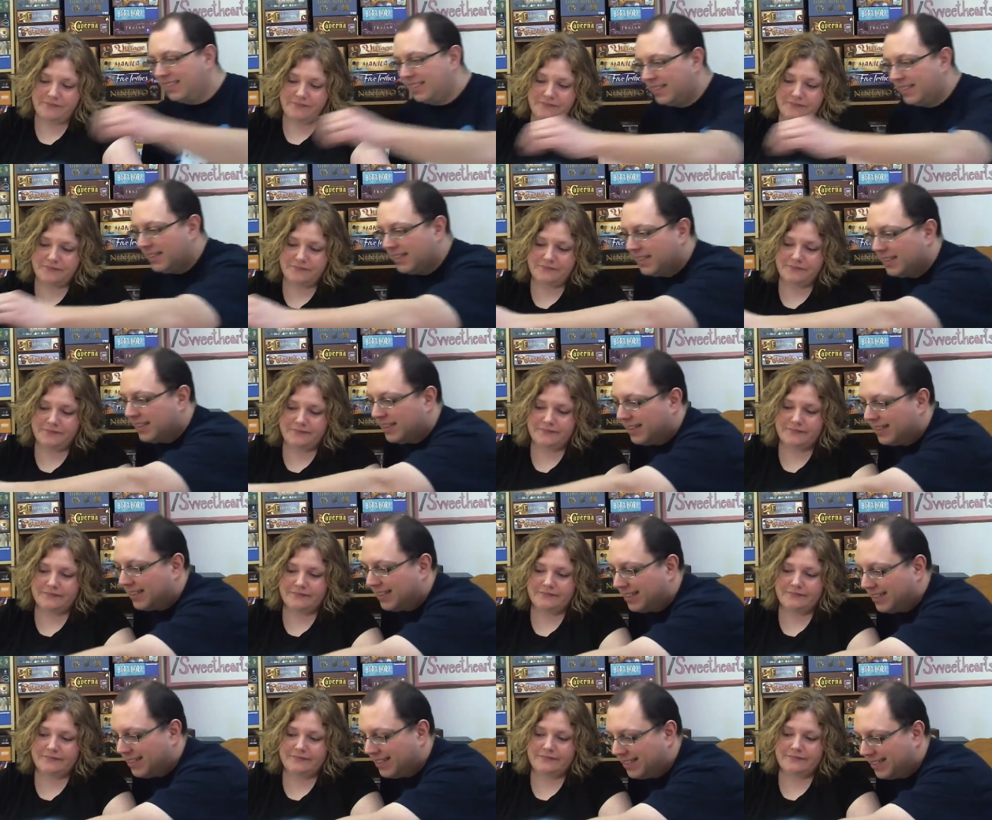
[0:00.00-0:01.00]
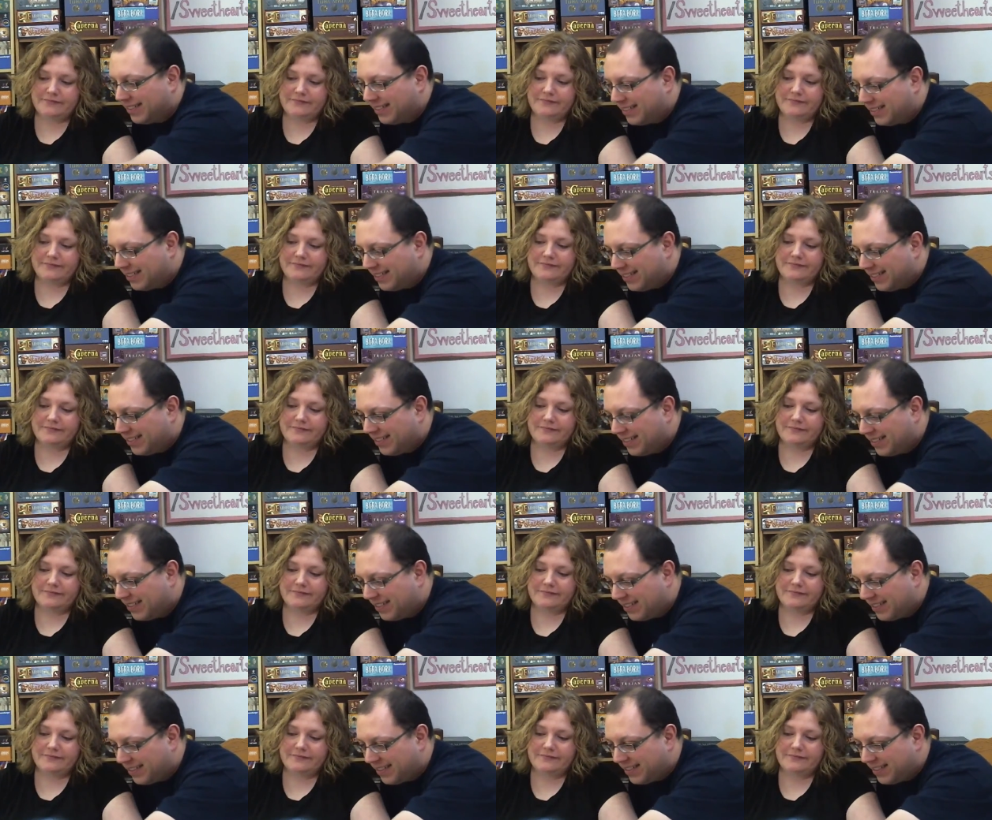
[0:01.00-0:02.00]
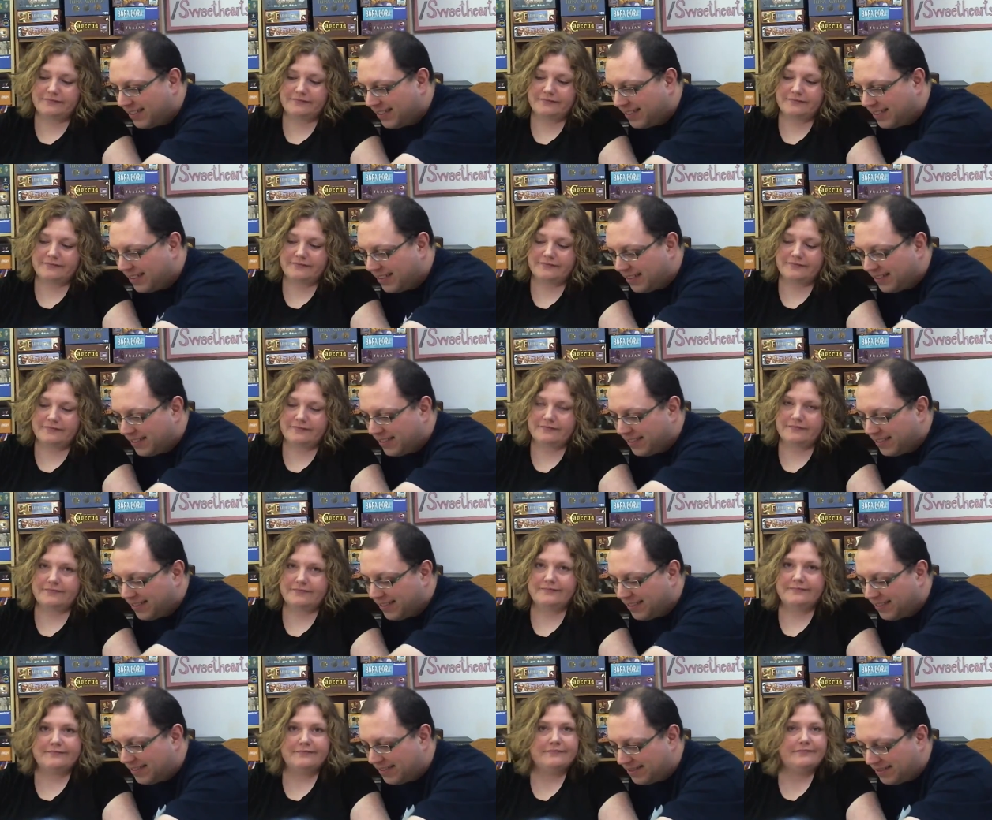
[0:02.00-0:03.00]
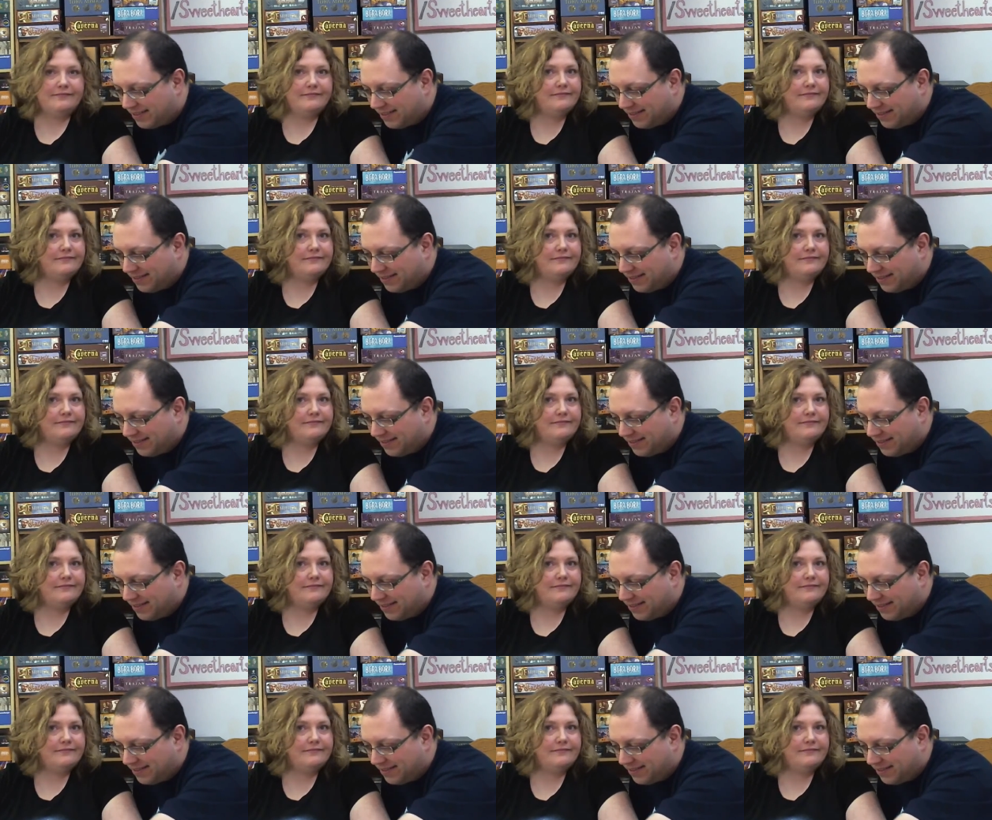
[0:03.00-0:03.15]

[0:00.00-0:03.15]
[no speech]